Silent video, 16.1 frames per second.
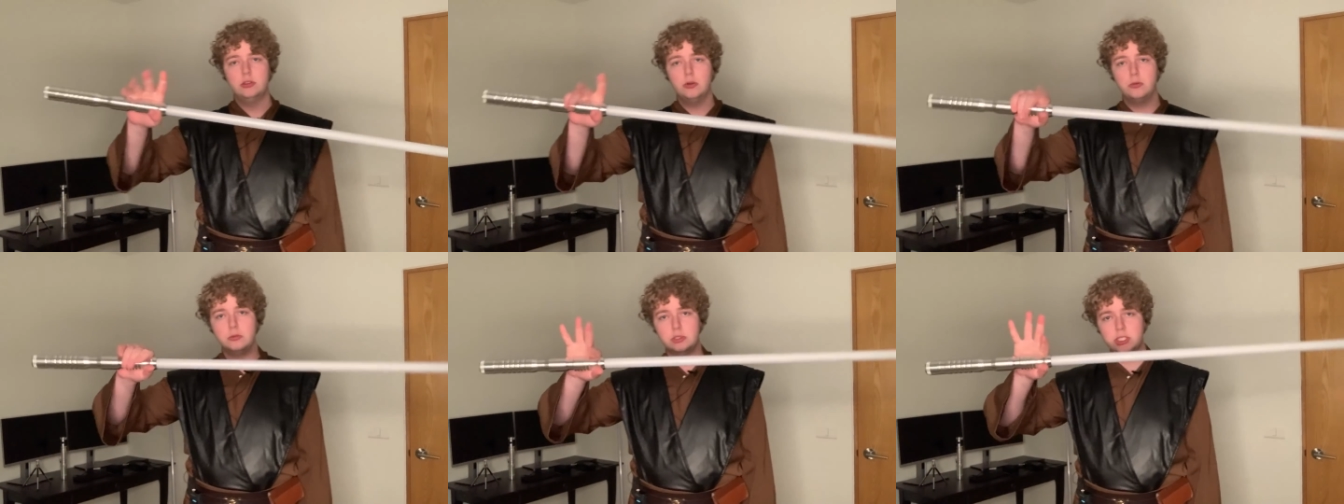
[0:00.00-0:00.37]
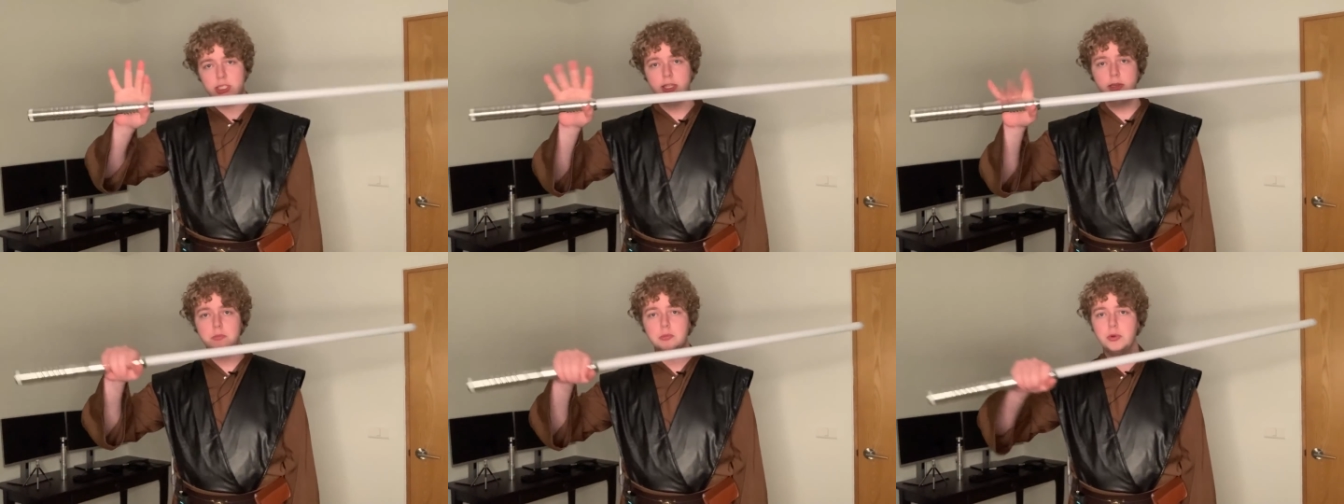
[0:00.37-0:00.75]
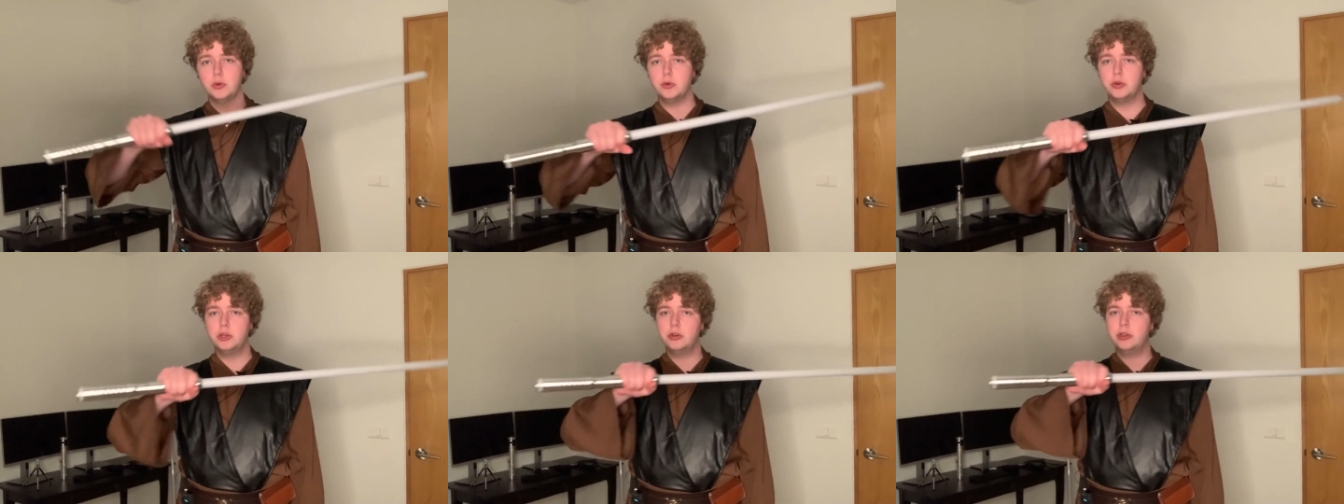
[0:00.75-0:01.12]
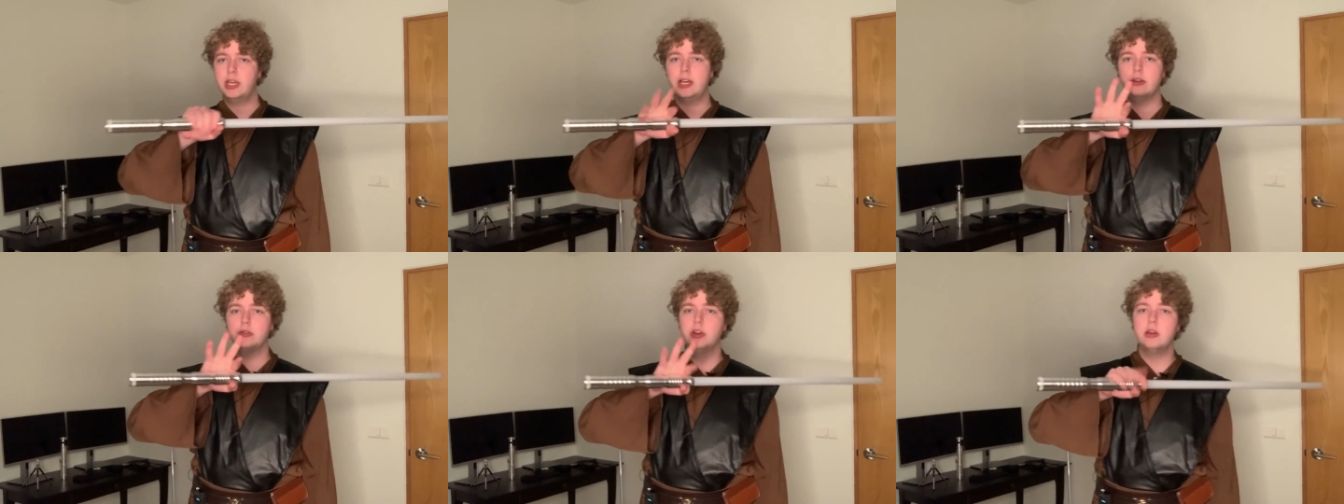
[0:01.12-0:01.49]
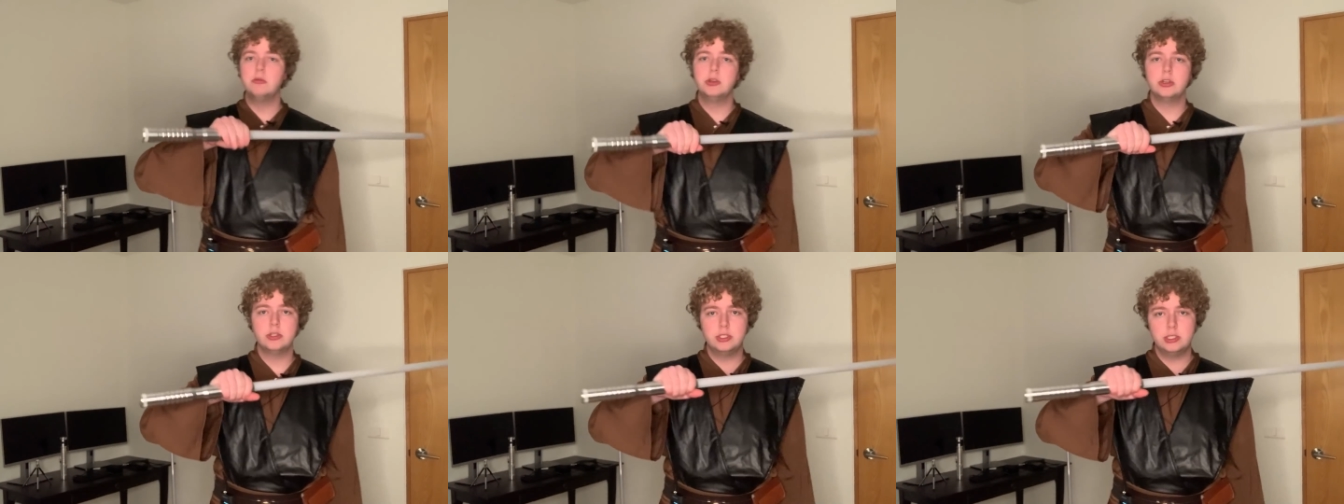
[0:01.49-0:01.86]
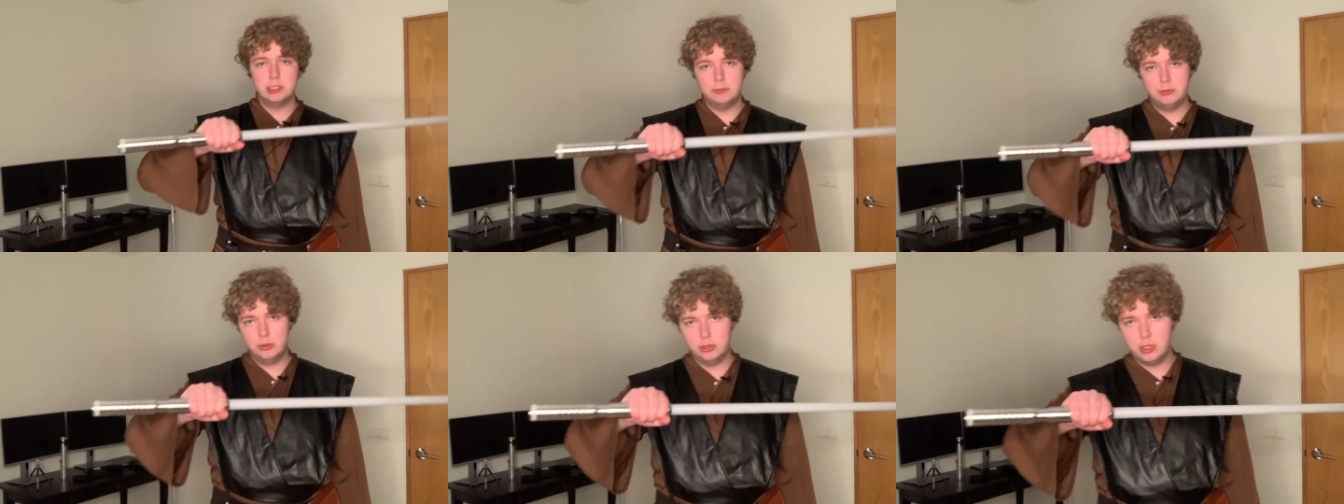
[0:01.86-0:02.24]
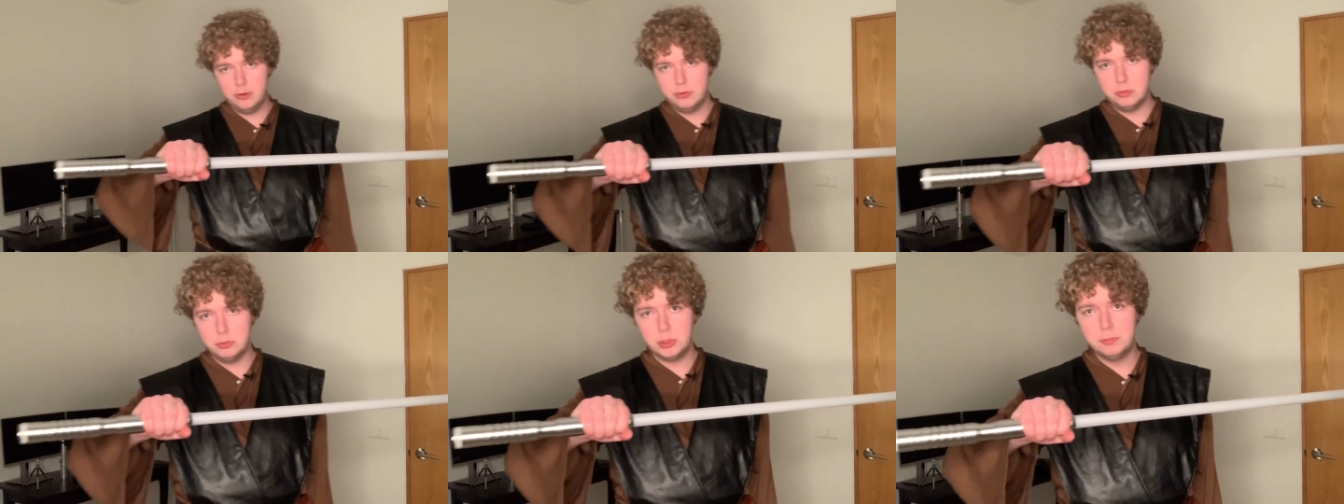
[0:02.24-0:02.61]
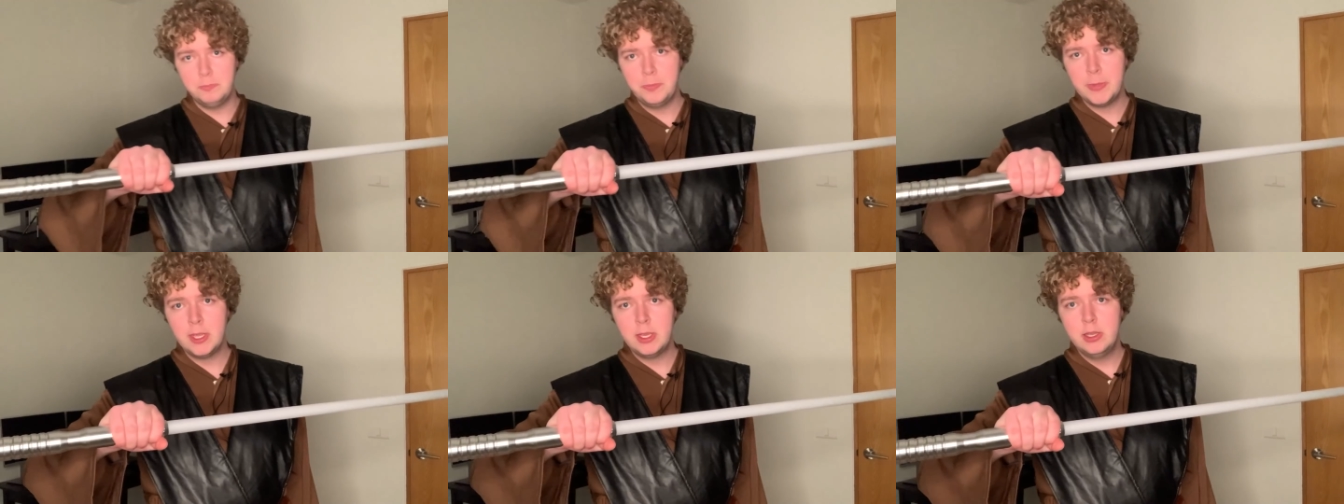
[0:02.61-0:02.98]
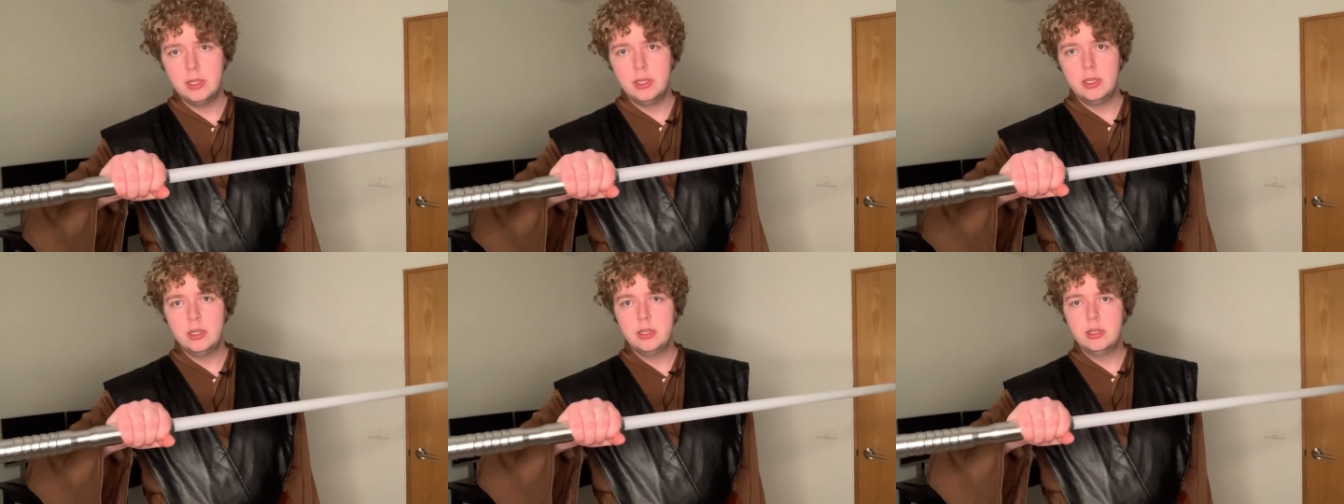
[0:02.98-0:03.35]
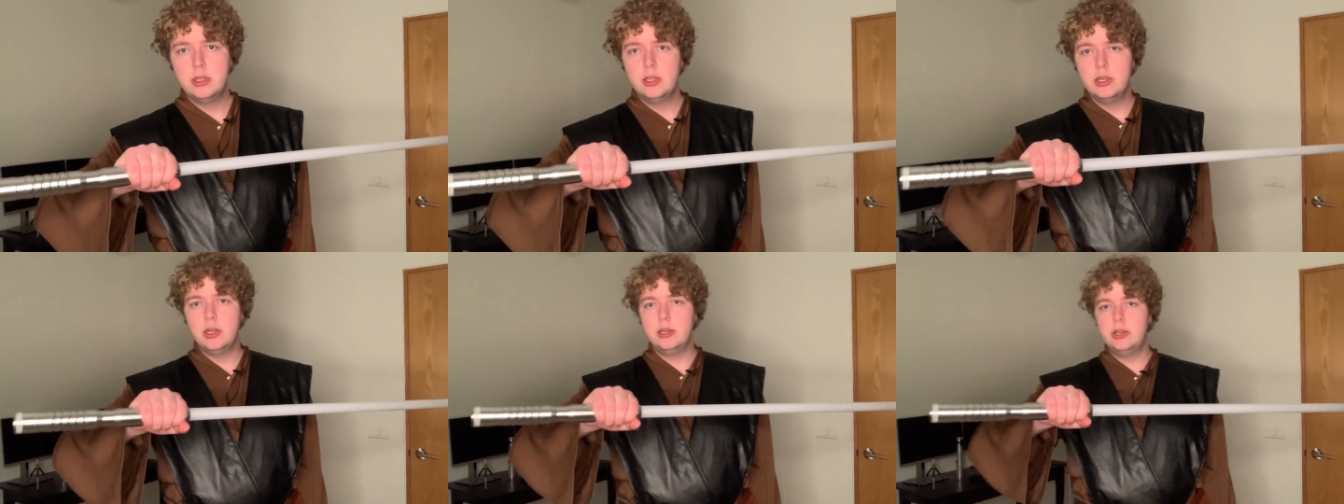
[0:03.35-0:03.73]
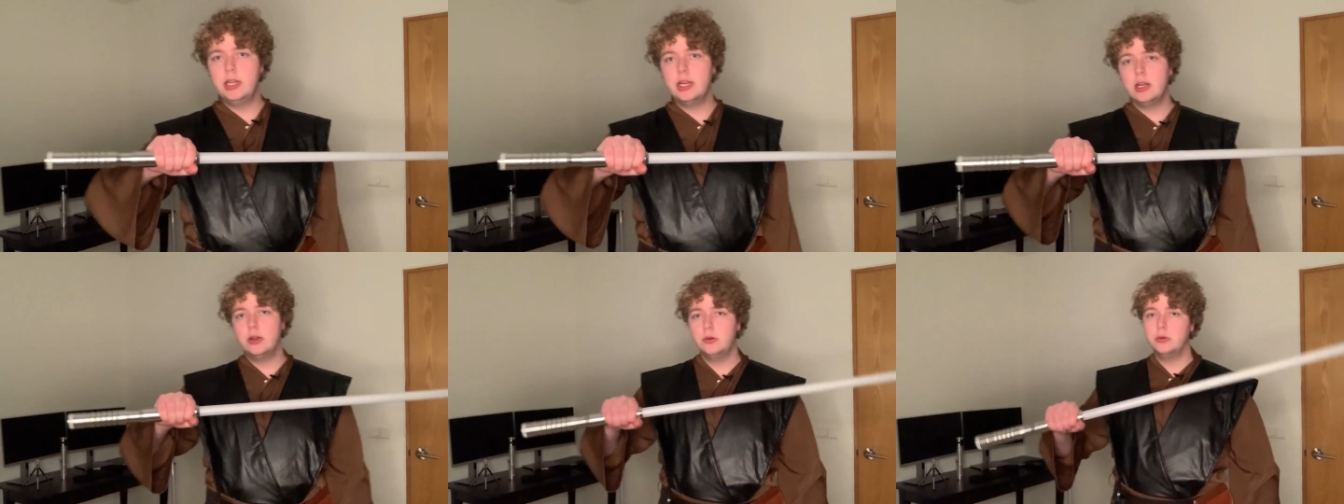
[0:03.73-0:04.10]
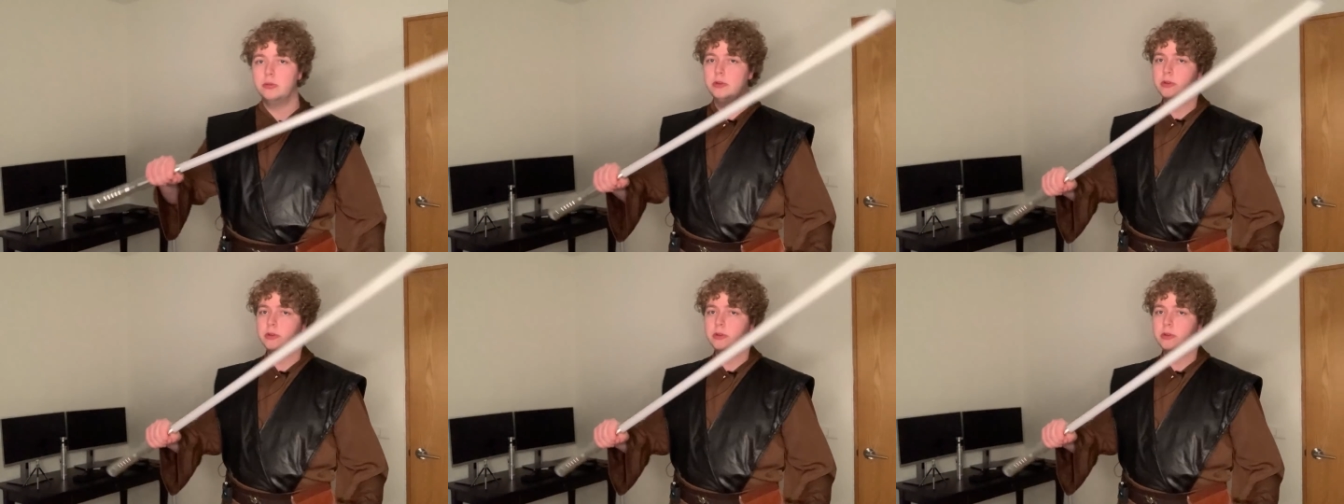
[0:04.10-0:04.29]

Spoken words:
don't slip or you're not grabbing onto something uncomfortable. Now,